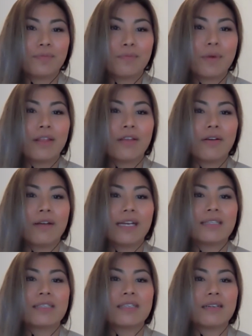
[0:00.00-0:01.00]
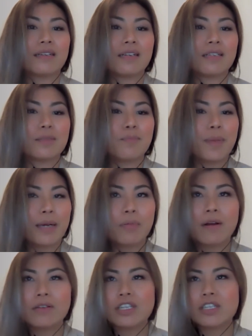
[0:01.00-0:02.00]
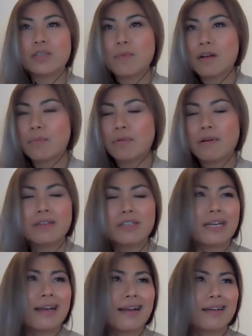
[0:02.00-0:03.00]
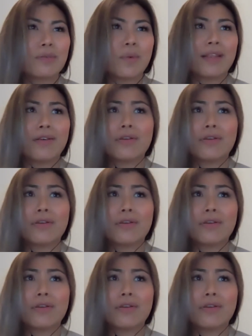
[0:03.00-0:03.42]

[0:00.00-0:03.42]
Whether it's a big project, small project, whether